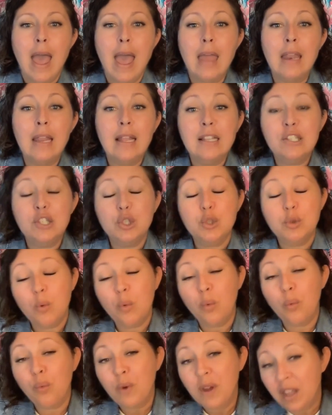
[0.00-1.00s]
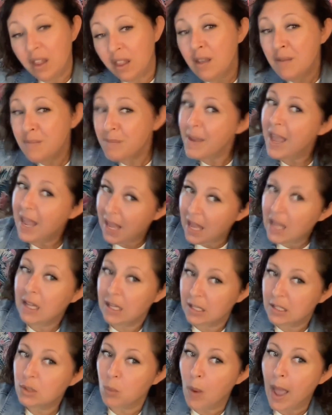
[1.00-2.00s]
And it's really making
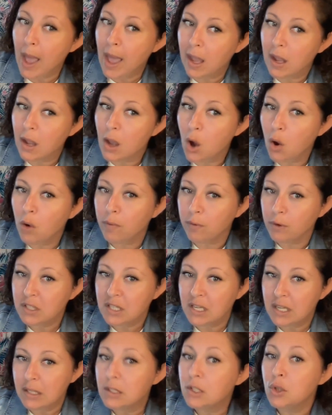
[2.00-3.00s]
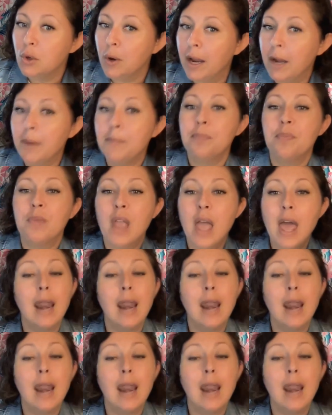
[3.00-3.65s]
its way over to Instagram.